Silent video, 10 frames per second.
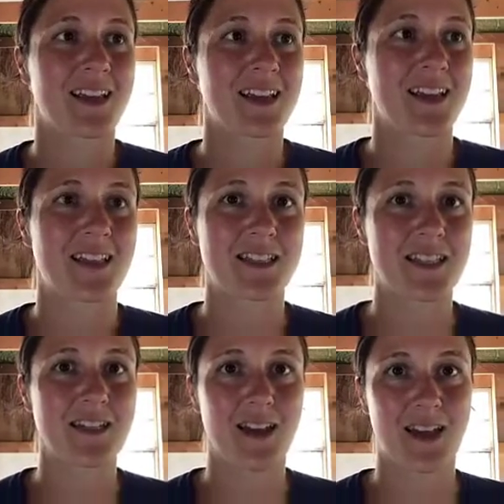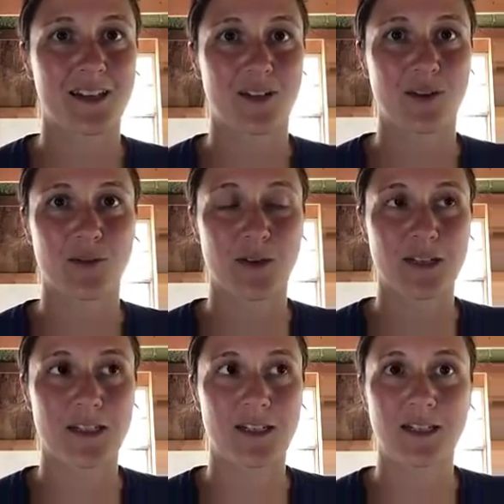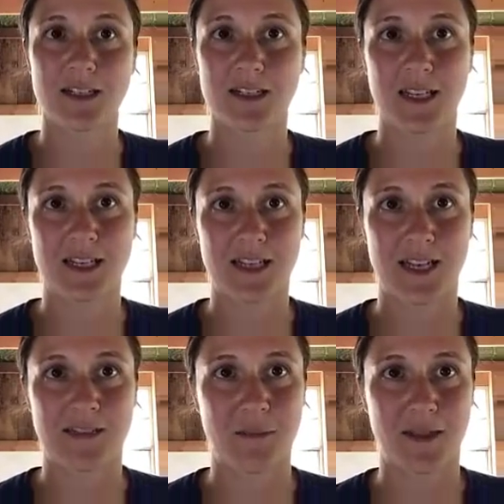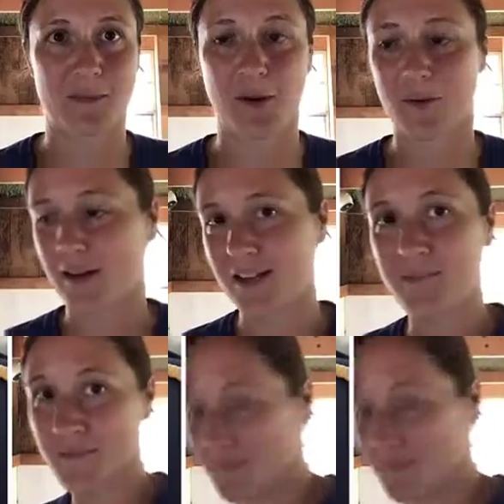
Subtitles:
Nancy and our new resident because Nancy has met them already.